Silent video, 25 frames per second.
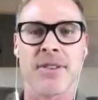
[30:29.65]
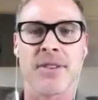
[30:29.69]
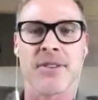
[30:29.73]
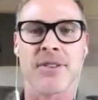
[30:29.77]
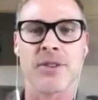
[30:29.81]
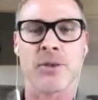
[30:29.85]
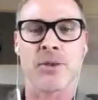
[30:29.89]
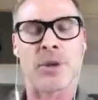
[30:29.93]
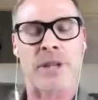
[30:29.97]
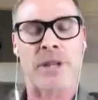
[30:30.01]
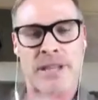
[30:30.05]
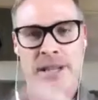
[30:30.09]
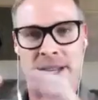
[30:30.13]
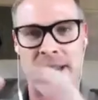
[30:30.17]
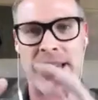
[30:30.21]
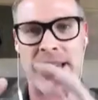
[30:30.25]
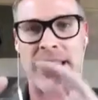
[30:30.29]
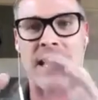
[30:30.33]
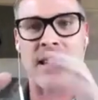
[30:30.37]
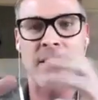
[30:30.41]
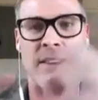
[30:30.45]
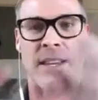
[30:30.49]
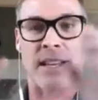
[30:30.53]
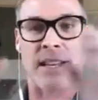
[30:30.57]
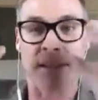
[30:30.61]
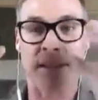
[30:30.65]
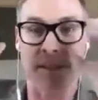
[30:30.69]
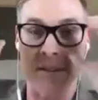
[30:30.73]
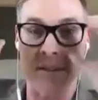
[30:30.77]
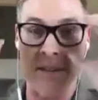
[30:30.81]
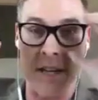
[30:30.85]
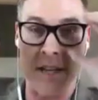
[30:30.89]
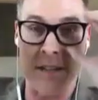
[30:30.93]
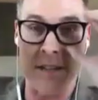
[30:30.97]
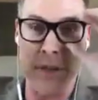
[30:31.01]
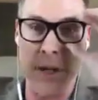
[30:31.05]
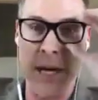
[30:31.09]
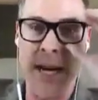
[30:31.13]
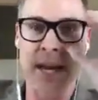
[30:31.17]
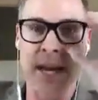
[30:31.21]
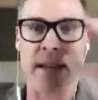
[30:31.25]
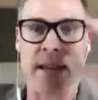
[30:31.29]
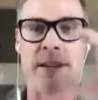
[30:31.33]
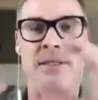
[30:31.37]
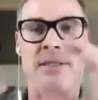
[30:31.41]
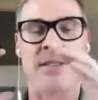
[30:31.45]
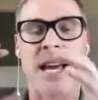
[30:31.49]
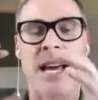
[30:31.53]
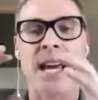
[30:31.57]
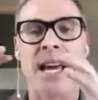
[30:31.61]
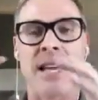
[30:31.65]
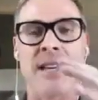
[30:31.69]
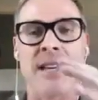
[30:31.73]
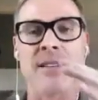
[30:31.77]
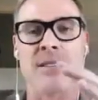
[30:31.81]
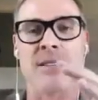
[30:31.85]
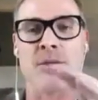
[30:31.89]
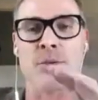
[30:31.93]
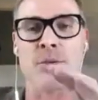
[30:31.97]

So one of the key things I say is